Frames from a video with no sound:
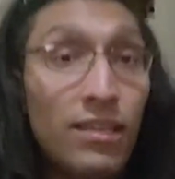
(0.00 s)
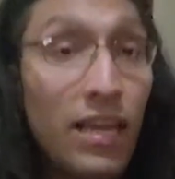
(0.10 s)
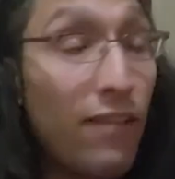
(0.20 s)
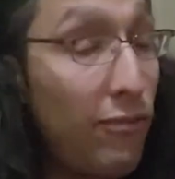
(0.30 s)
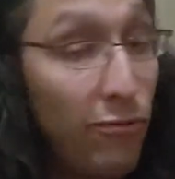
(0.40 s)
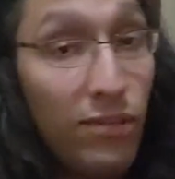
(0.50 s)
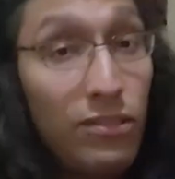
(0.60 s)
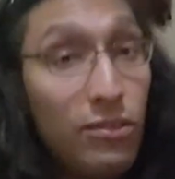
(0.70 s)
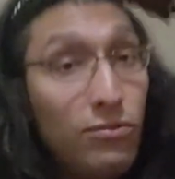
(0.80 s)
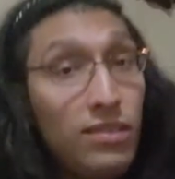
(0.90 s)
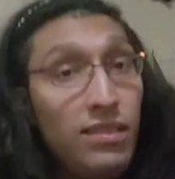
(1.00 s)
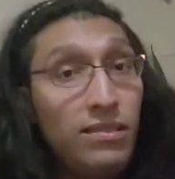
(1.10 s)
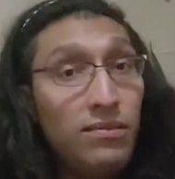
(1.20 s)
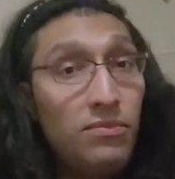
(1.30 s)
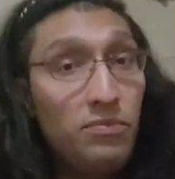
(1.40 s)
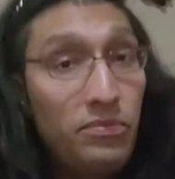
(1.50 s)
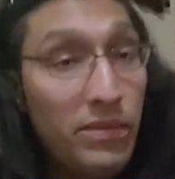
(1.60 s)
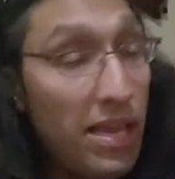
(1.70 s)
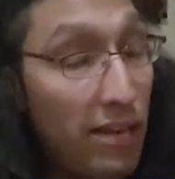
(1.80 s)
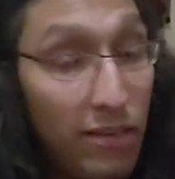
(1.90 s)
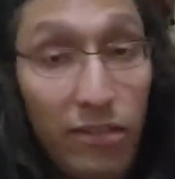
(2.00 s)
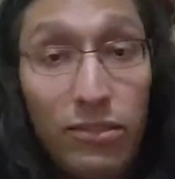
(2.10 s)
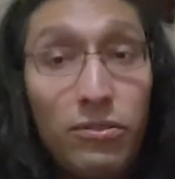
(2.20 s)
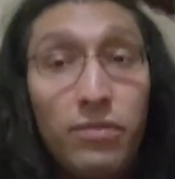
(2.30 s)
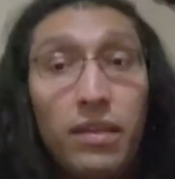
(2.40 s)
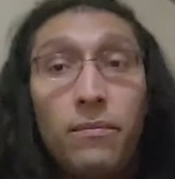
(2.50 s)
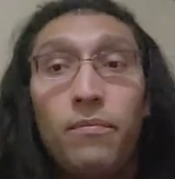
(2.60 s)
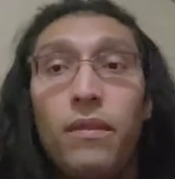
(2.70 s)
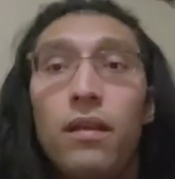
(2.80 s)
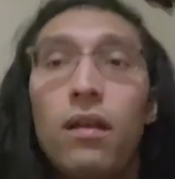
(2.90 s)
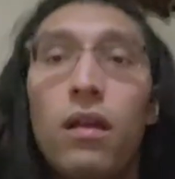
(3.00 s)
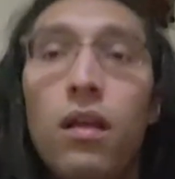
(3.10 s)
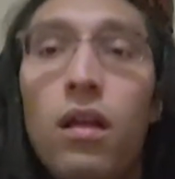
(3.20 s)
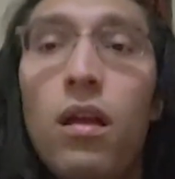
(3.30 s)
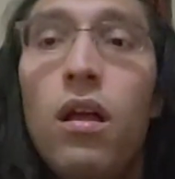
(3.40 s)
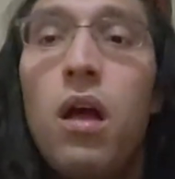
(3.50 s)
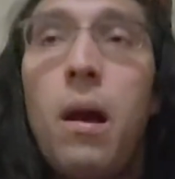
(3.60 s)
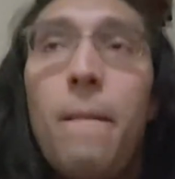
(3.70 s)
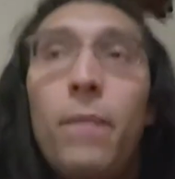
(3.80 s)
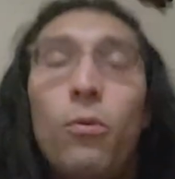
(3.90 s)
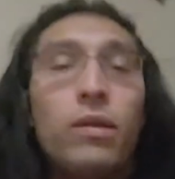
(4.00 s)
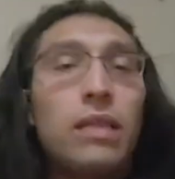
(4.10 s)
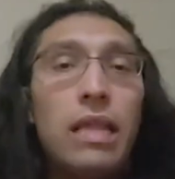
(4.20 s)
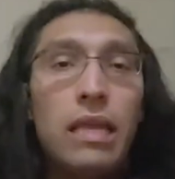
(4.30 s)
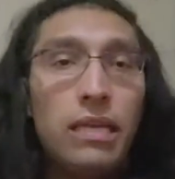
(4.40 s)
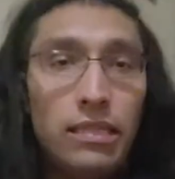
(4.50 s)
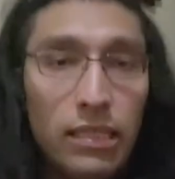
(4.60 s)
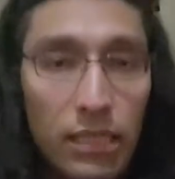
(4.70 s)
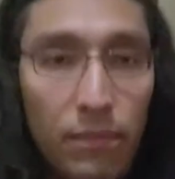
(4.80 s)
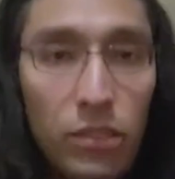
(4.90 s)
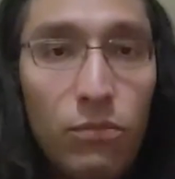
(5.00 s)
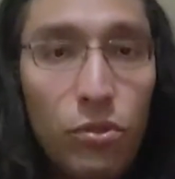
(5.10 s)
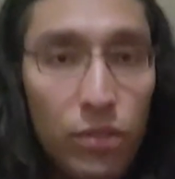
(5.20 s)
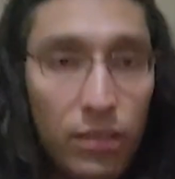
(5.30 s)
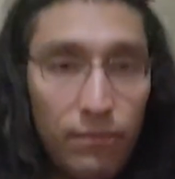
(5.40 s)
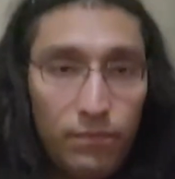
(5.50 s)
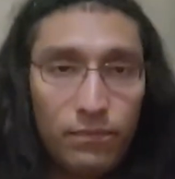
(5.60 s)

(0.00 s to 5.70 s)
If you disagree, then disagree. But what that lady says is a bunch of bullshit.